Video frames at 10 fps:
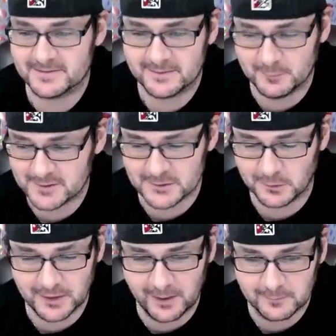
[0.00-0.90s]
It was sold
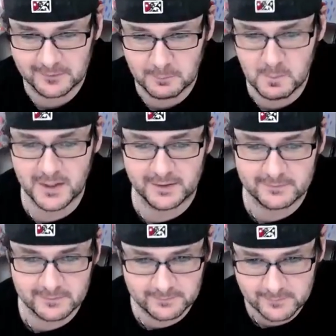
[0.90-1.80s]
out
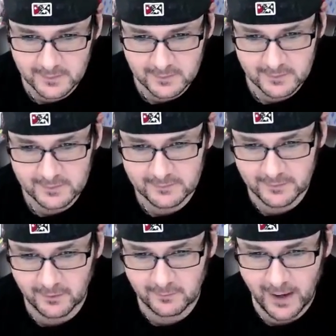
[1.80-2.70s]
minutes.
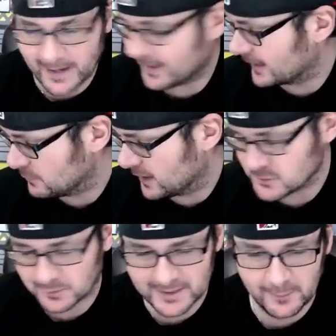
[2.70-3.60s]
So I can't imagine
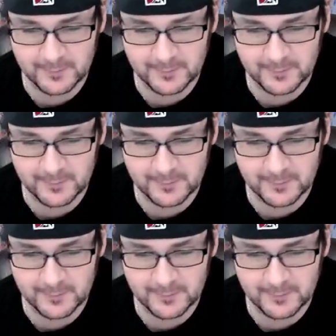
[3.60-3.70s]
what that yeah. was